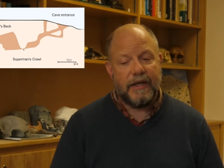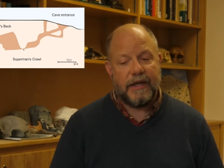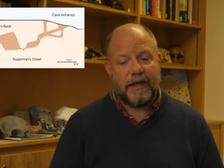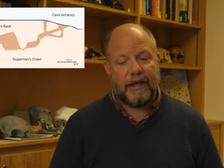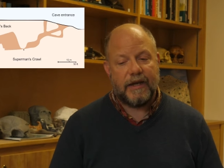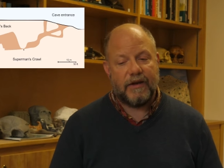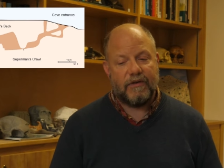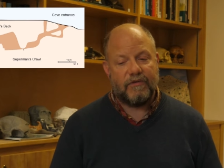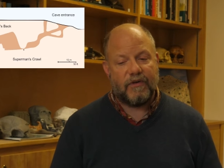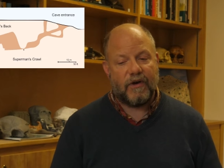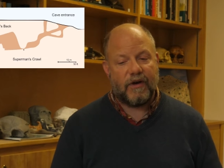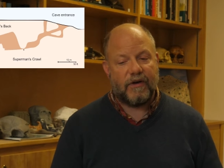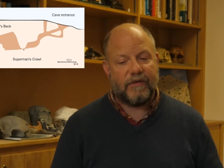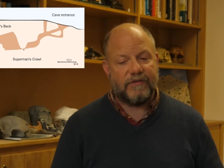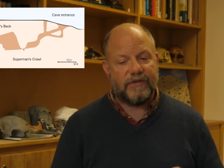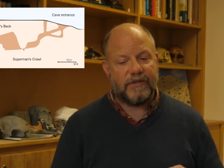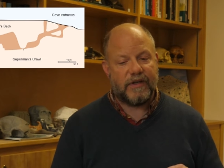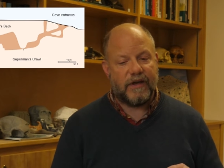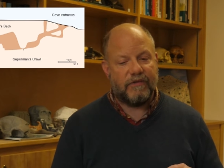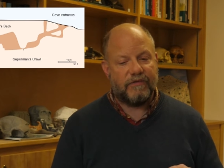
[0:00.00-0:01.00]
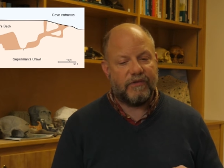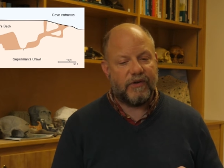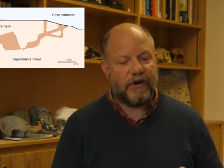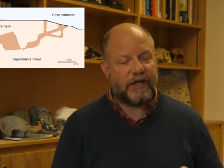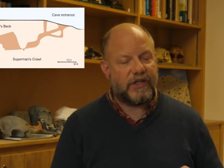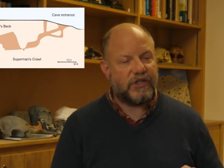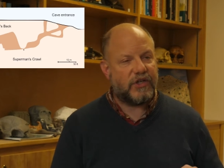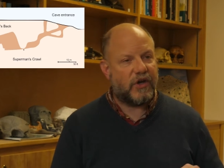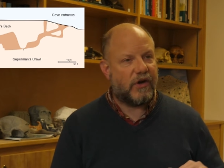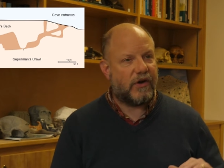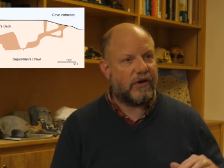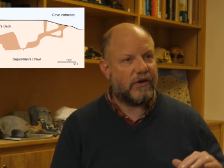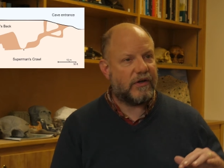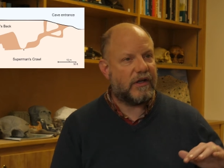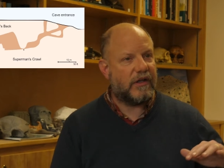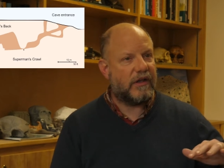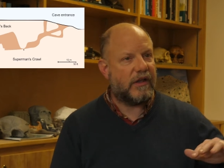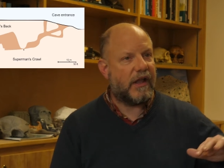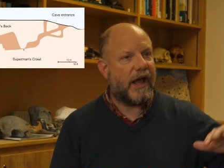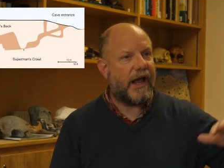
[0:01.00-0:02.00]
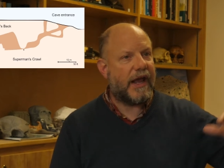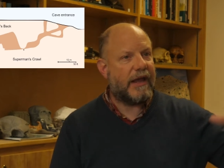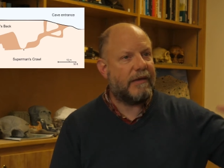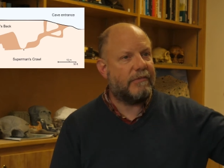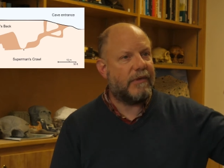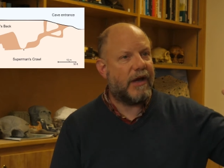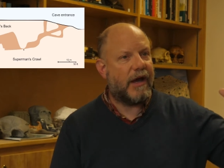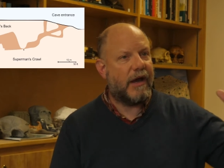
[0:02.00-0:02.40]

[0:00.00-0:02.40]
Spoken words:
It involves a very tall climb